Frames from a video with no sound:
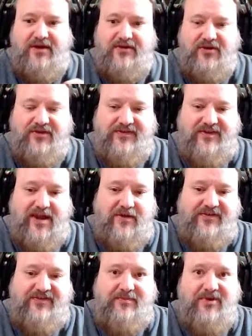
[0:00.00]
you can see how
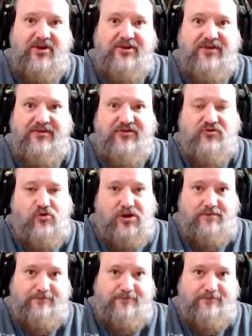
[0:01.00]
it's spelled on the screen.